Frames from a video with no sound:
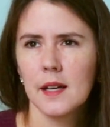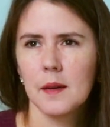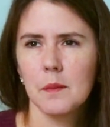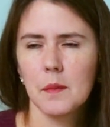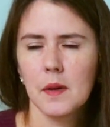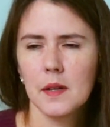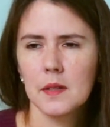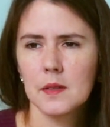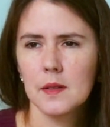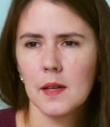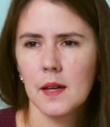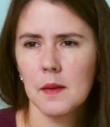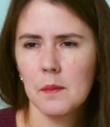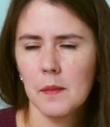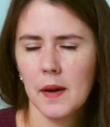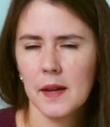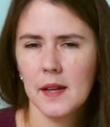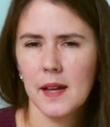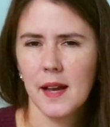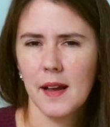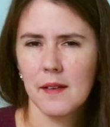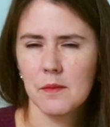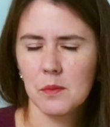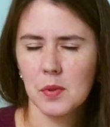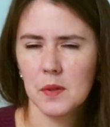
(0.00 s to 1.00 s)
It might
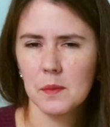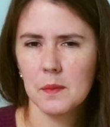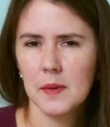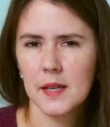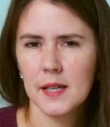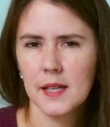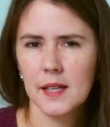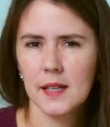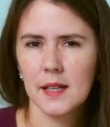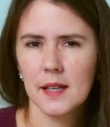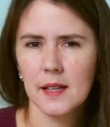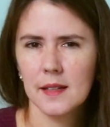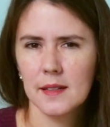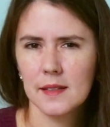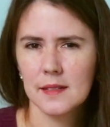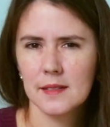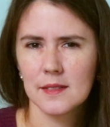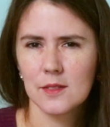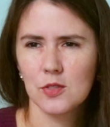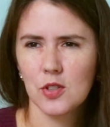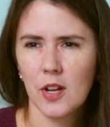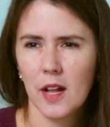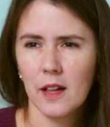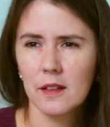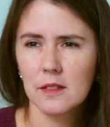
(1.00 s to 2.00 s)
have been making it
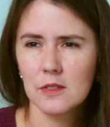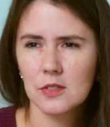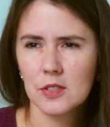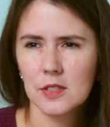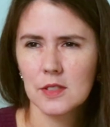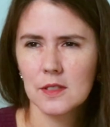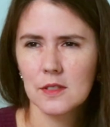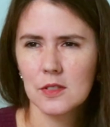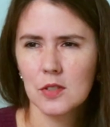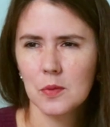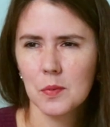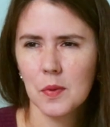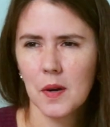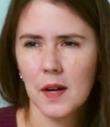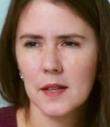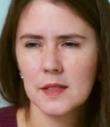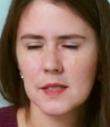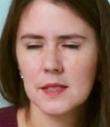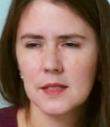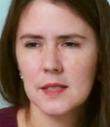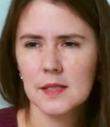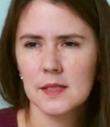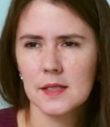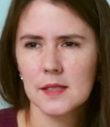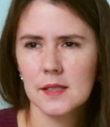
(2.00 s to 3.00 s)
challenging to
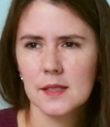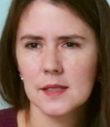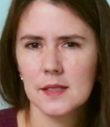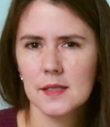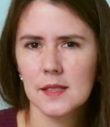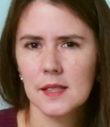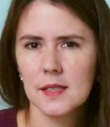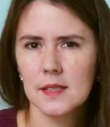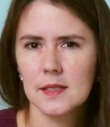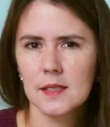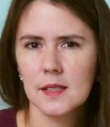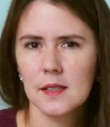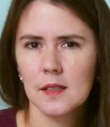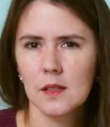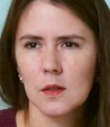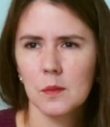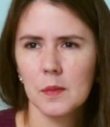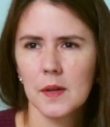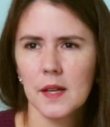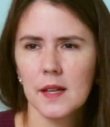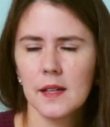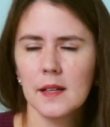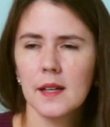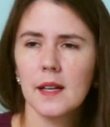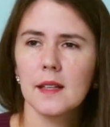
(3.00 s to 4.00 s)
process salicylates a little
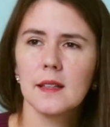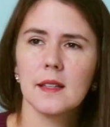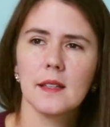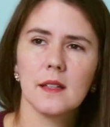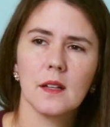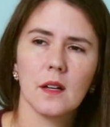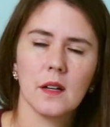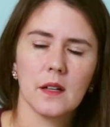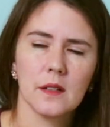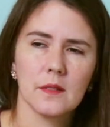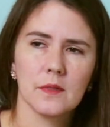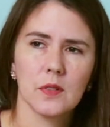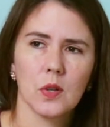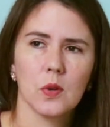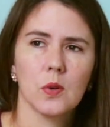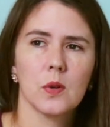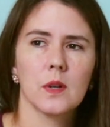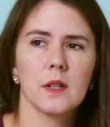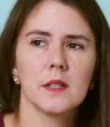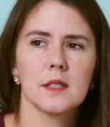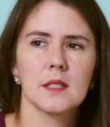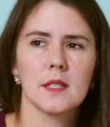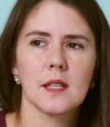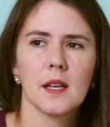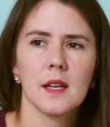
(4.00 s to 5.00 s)
bit. And then of
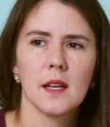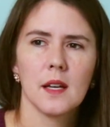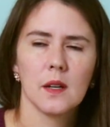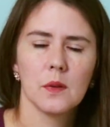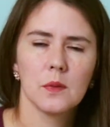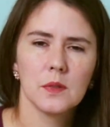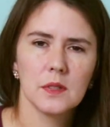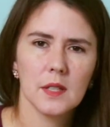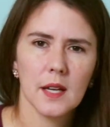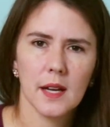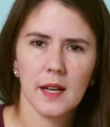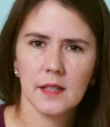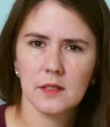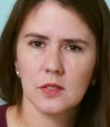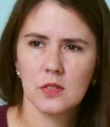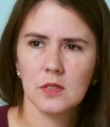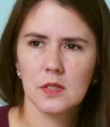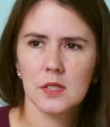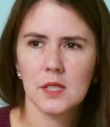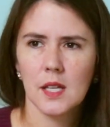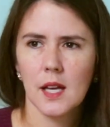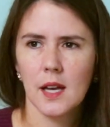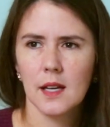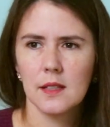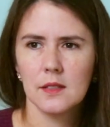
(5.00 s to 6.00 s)
course, when you
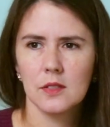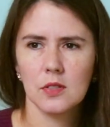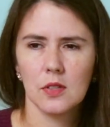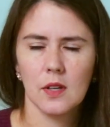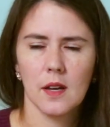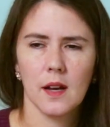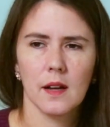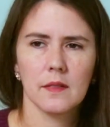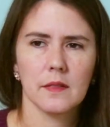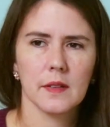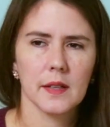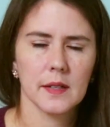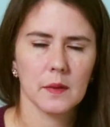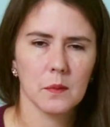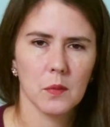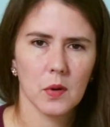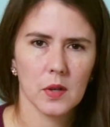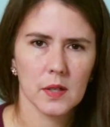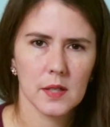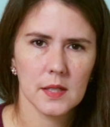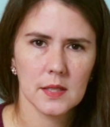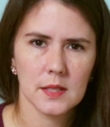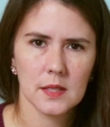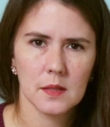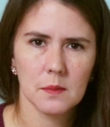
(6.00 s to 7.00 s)
exercise, you have like
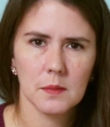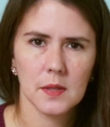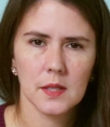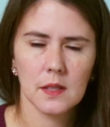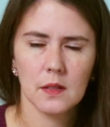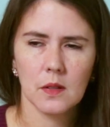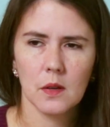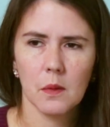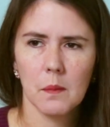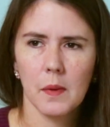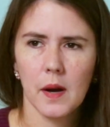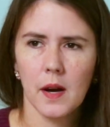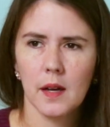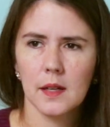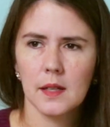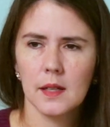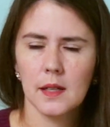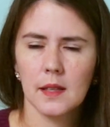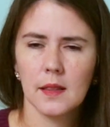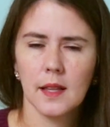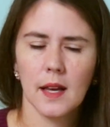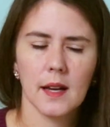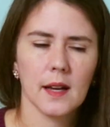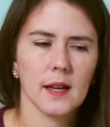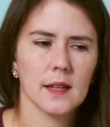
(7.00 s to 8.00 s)
more histamine in your body
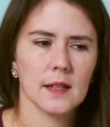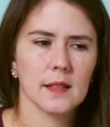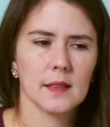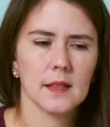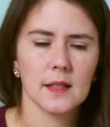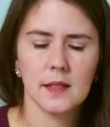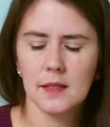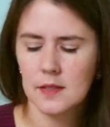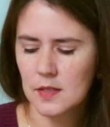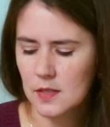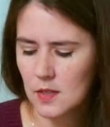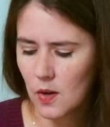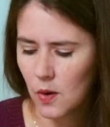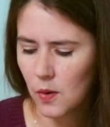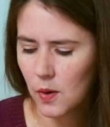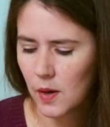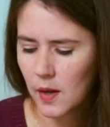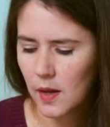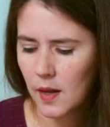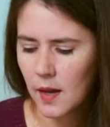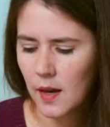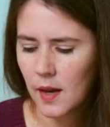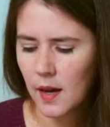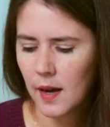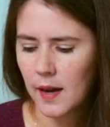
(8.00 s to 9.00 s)
and that kind of thing. So
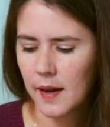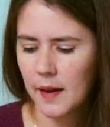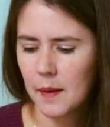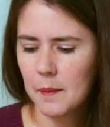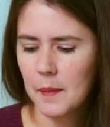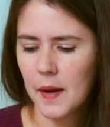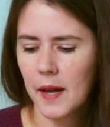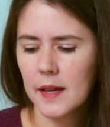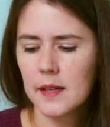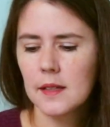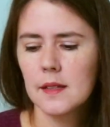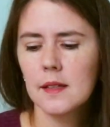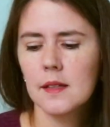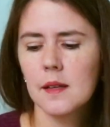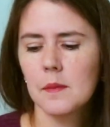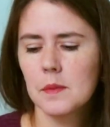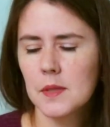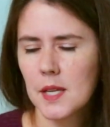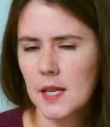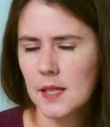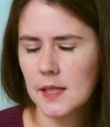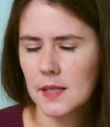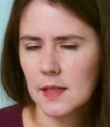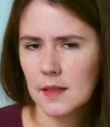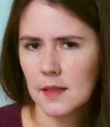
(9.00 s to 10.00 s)
I ended up
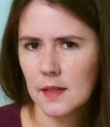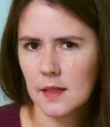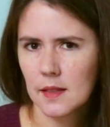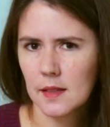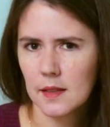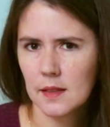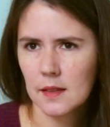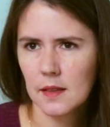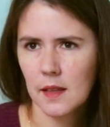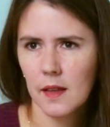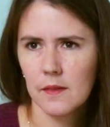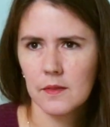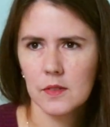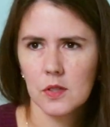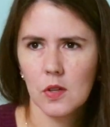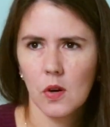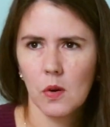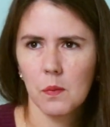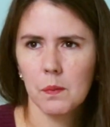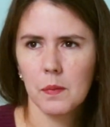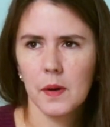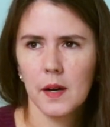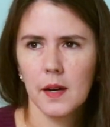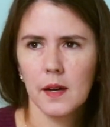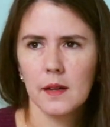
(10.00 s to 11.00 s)
taking the
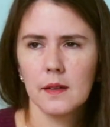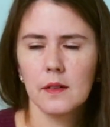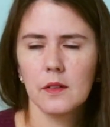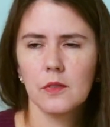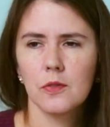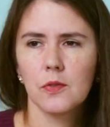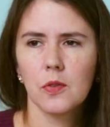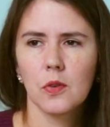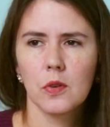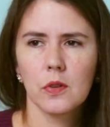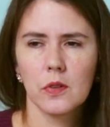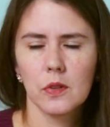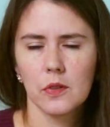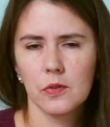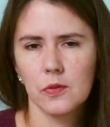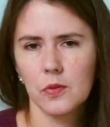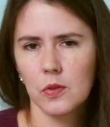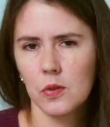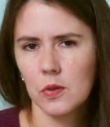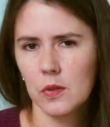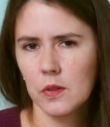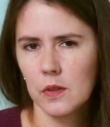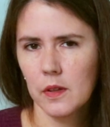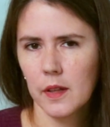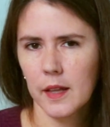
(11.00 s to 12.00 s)
levodopa for the
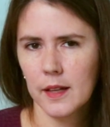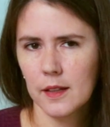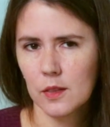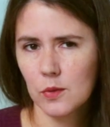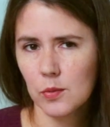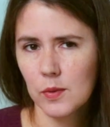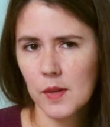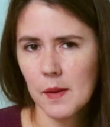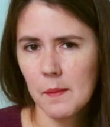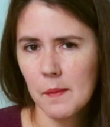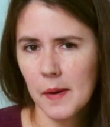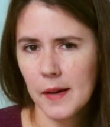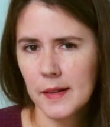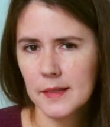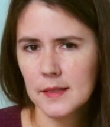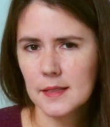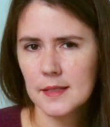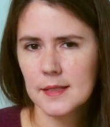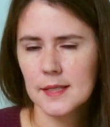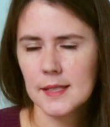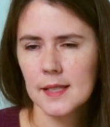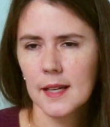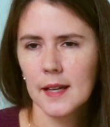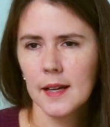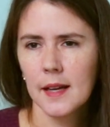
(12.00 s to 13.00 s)
full like 3
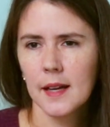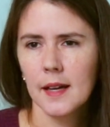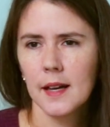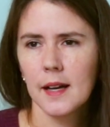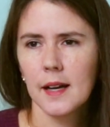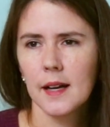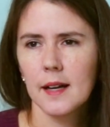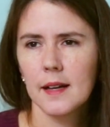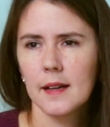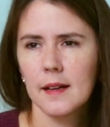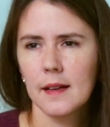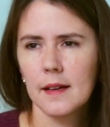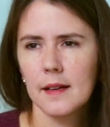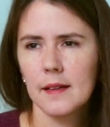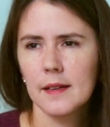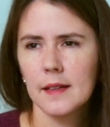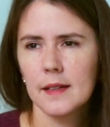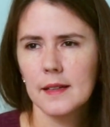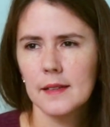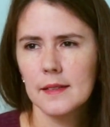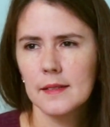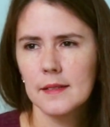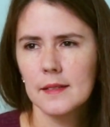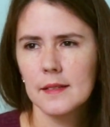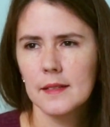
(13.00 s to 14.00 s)
months,
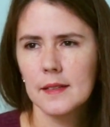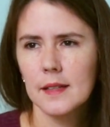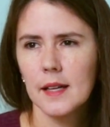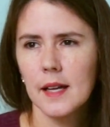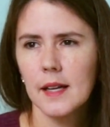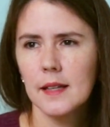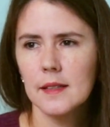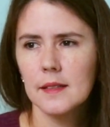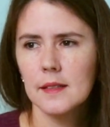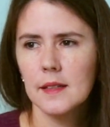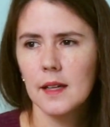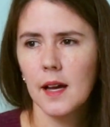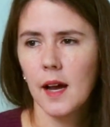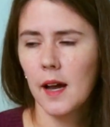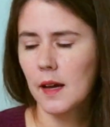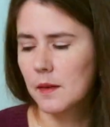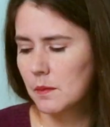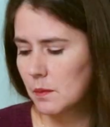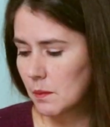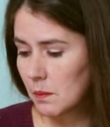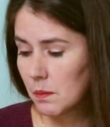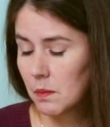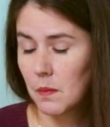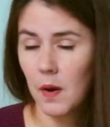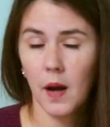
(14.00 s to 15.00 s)
and
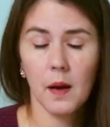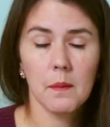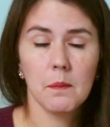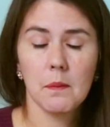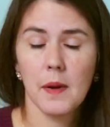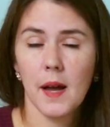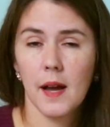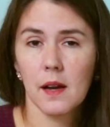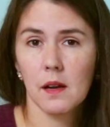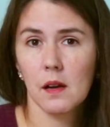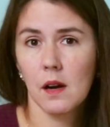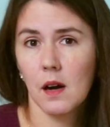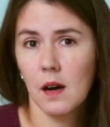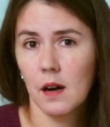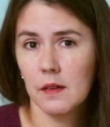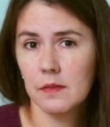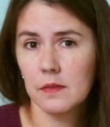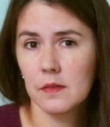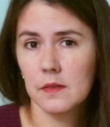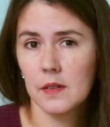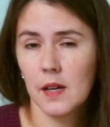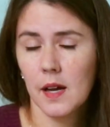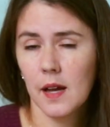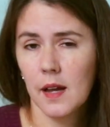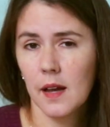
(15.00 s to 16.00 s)
I'm back off
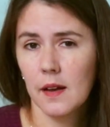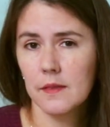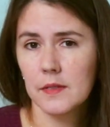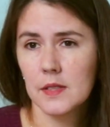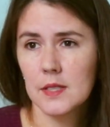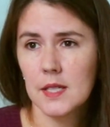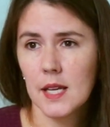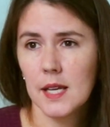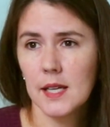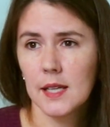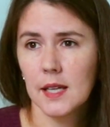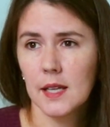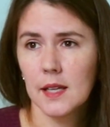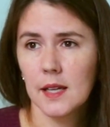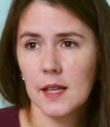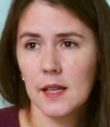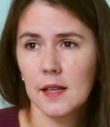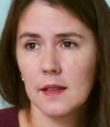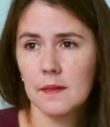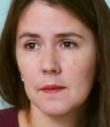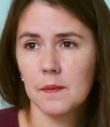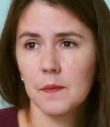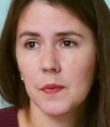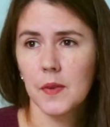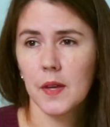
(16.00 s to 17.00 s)
of it. I haven't taken
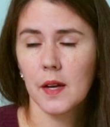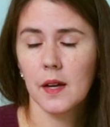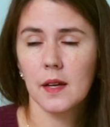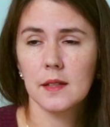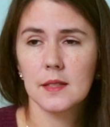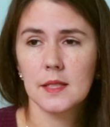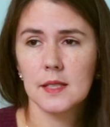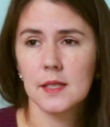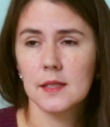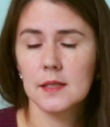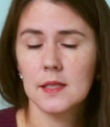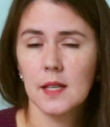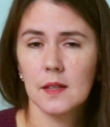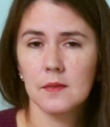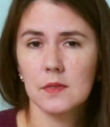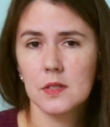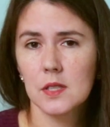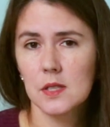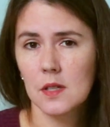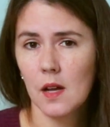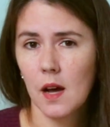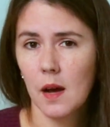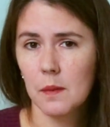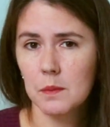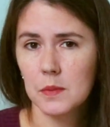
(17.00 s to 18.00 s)
it since I've
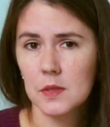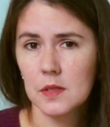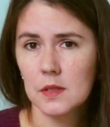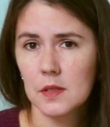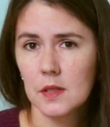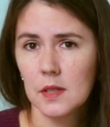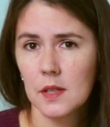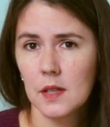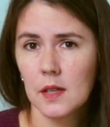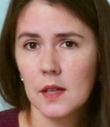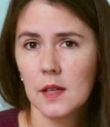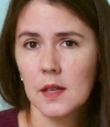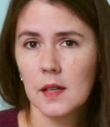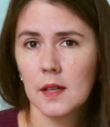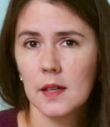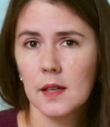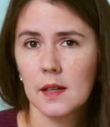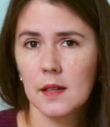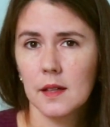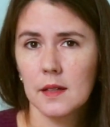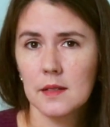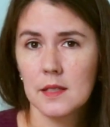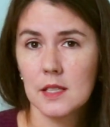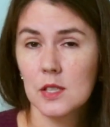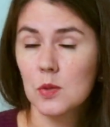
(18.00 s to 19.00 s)
stopped
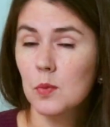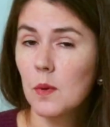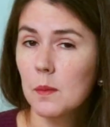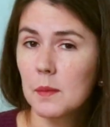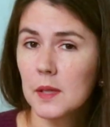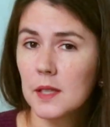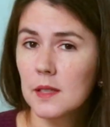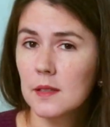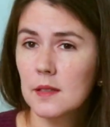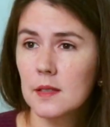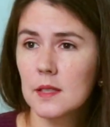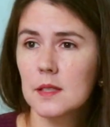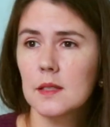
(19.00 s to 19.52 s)
swimming.